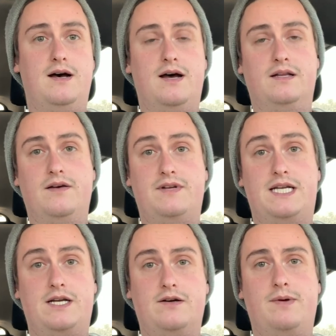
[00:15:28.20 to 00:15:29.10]
love to
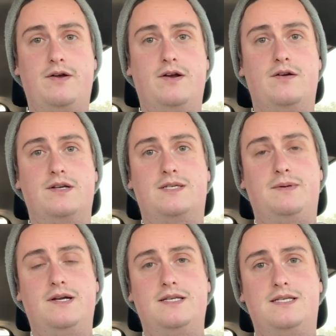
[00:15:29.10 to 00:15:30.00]
hear about your own
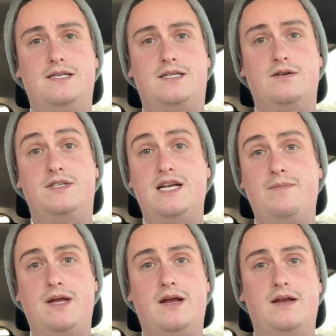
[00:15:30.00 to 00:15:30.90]
experiences, so DM
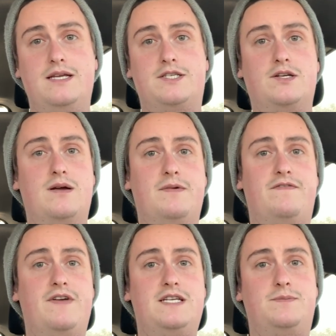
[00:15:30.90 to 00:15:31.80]
me on Instagram and
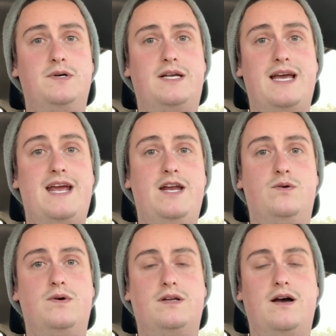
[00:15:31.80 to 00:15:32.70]
Facebook at
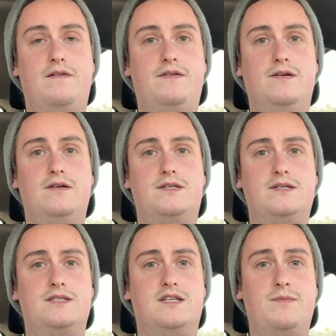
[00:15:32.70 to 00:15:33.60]
801 Coffee
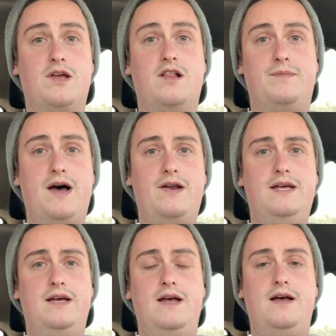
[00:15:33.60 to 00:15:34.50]
Roasters and tell me all about it.
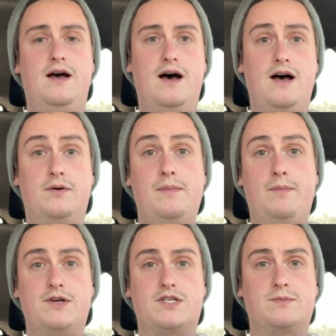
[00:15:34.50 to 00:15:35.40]
Remember
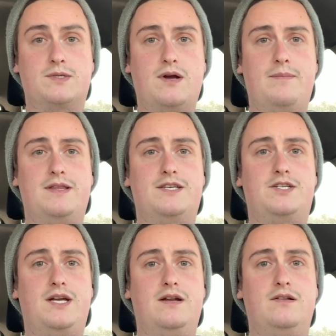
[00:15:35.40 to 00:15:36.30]
to subscribe to this
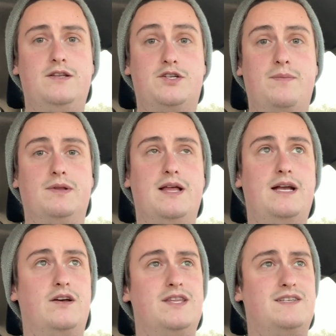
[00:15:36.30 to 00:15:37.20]
channel and drop a
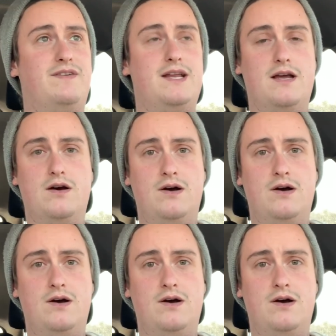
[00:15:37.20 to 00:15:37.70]
like on this video,